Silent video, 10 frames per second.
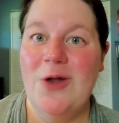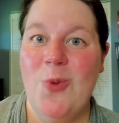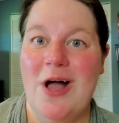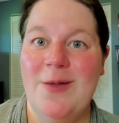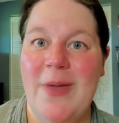
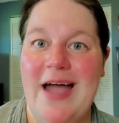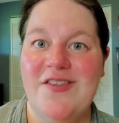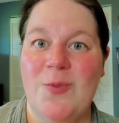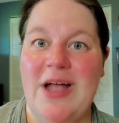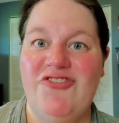welcome back
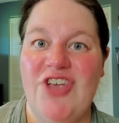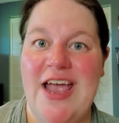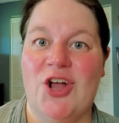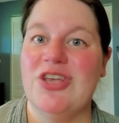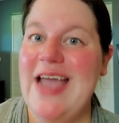to my
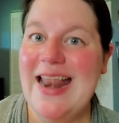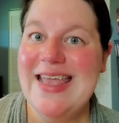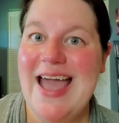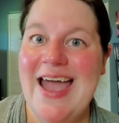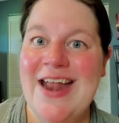channel. Yet
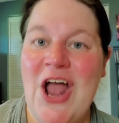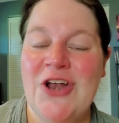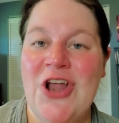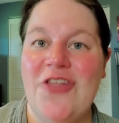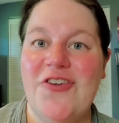again,
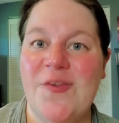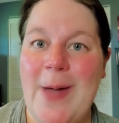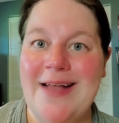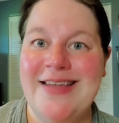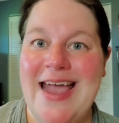another
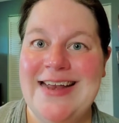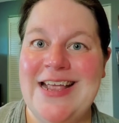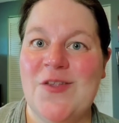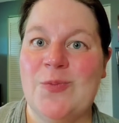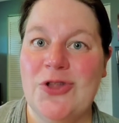
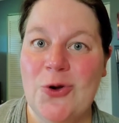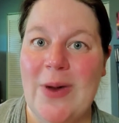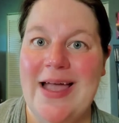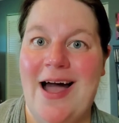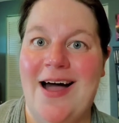spontaneous
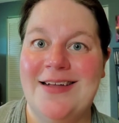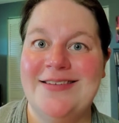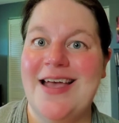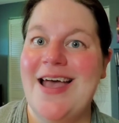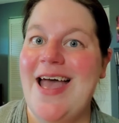Blu-ray
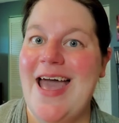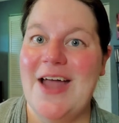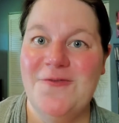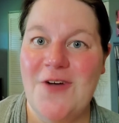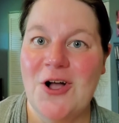hunt
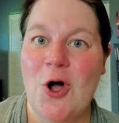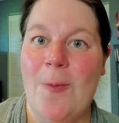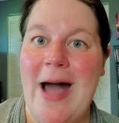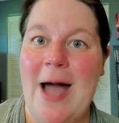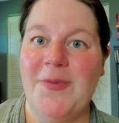and
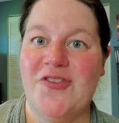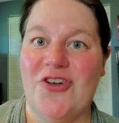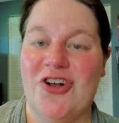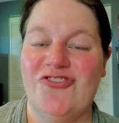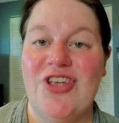Funko Pop
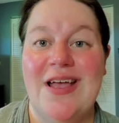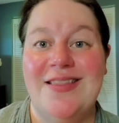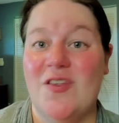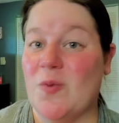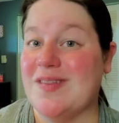search.
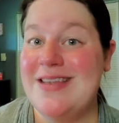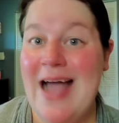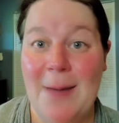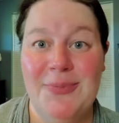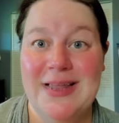This was
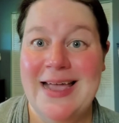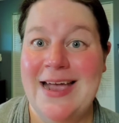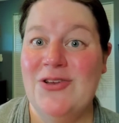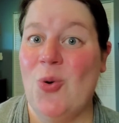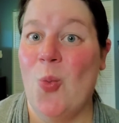not
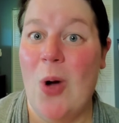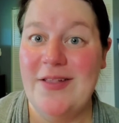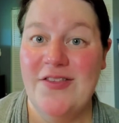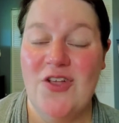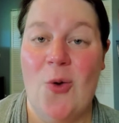planned
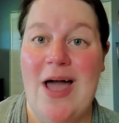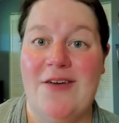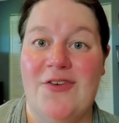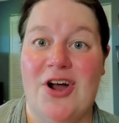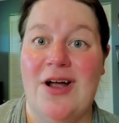
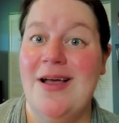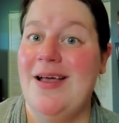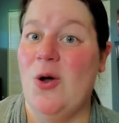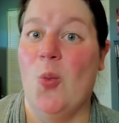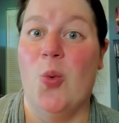whatsoever.
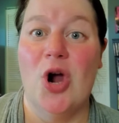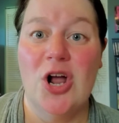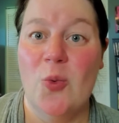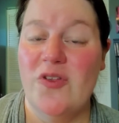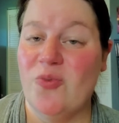
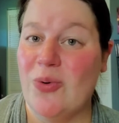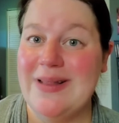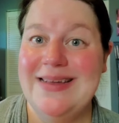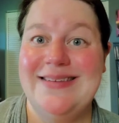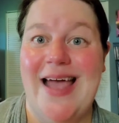Work was
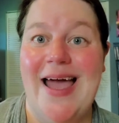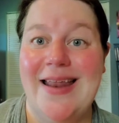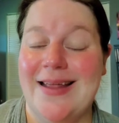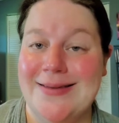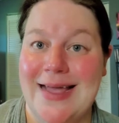really dead
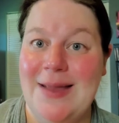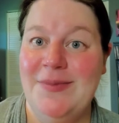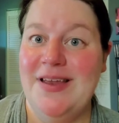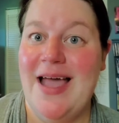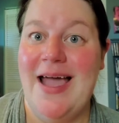and lame
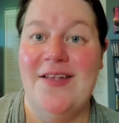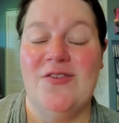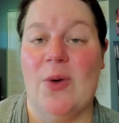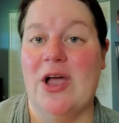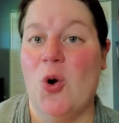today,
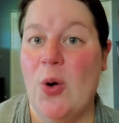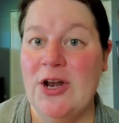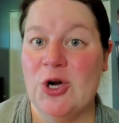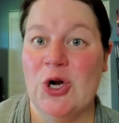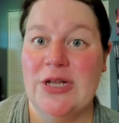so I
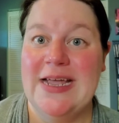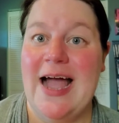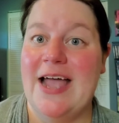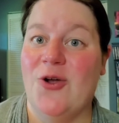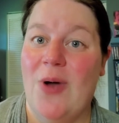quit early.
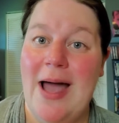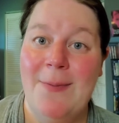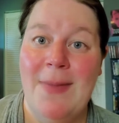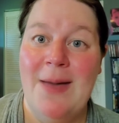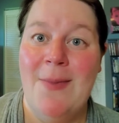I
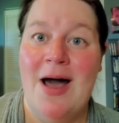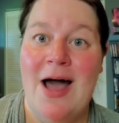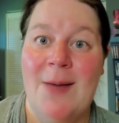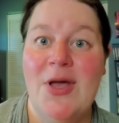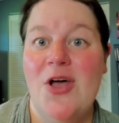grabbed my
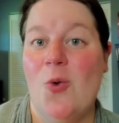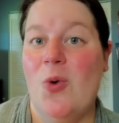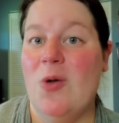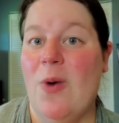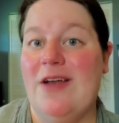mom.
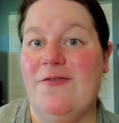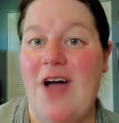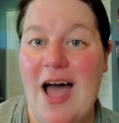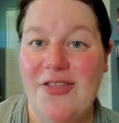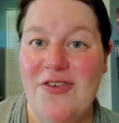We went
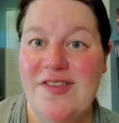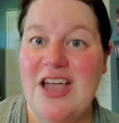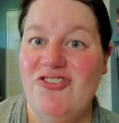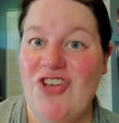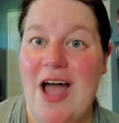Father's
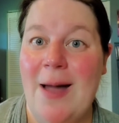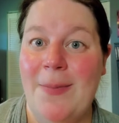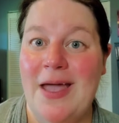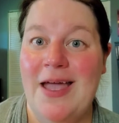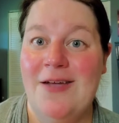Day
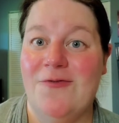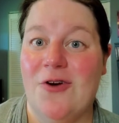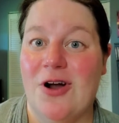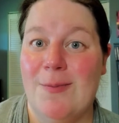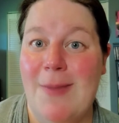shopping
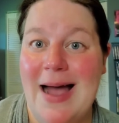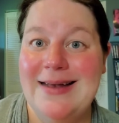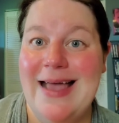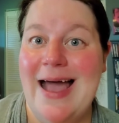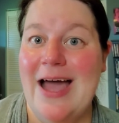for my
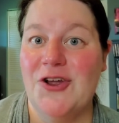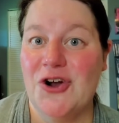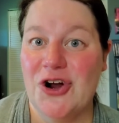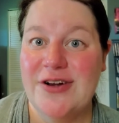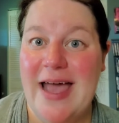dad,
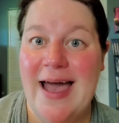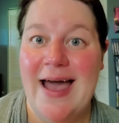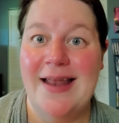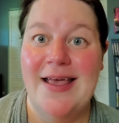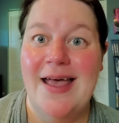her
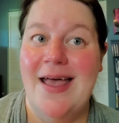dad,